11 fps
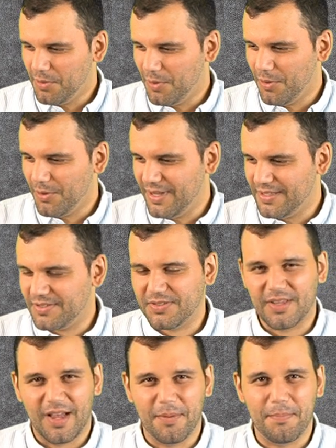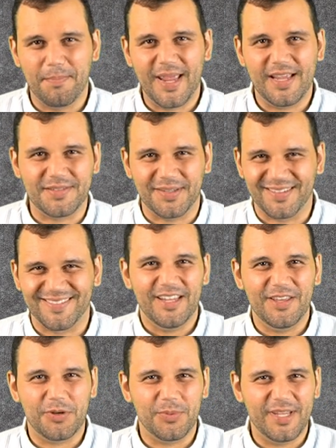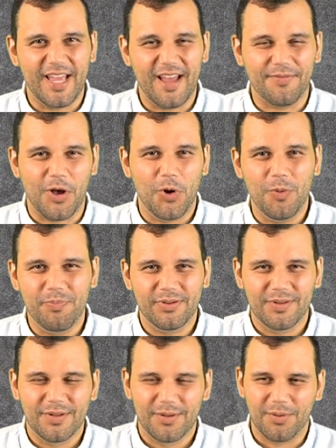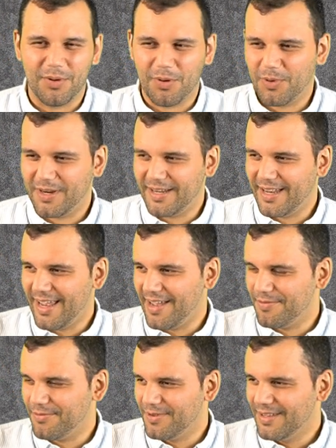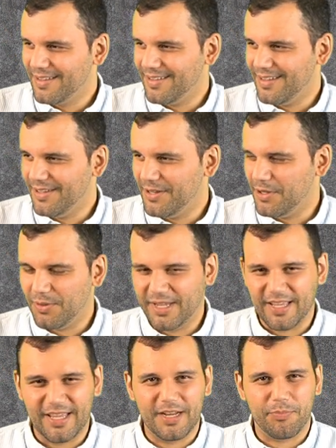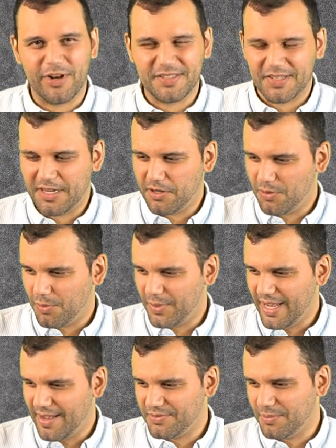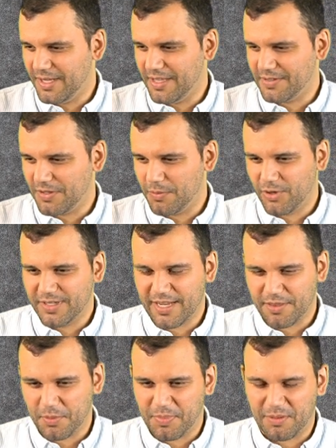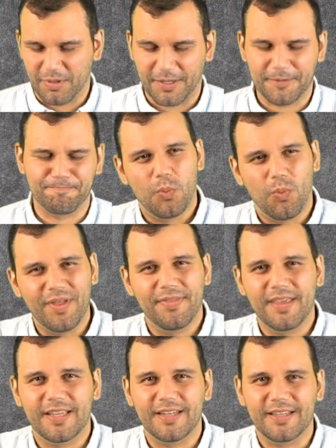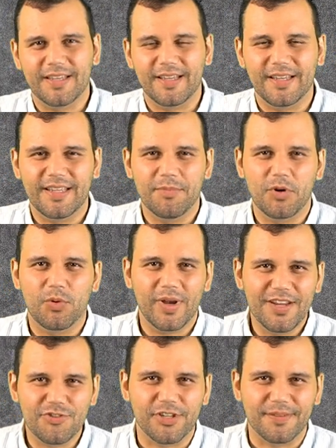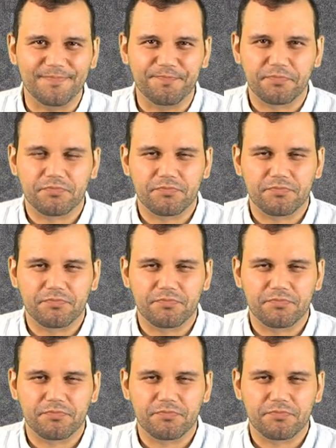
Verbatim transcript: or it's amazing either we have hope or we're going to have you know, in a president, or we have somebody that's going to bring down the republic. One thing in uh, immigration